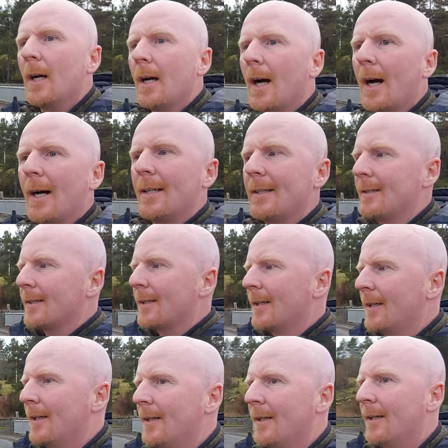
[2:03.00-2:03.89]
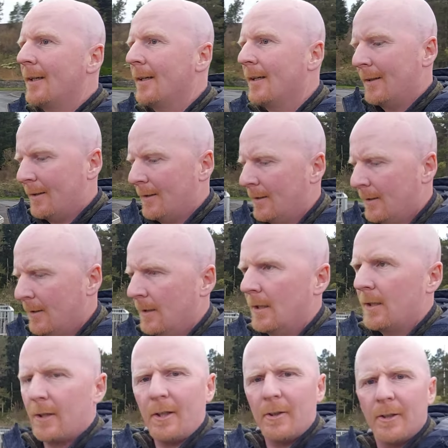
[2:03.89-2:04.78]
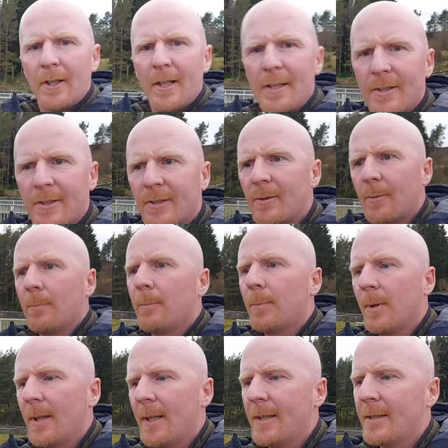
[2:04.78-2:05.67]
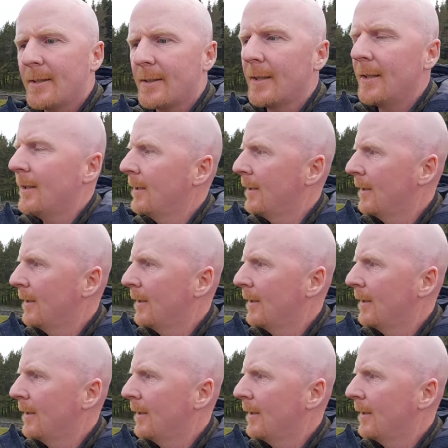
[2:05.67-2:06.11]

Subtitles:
and really is some place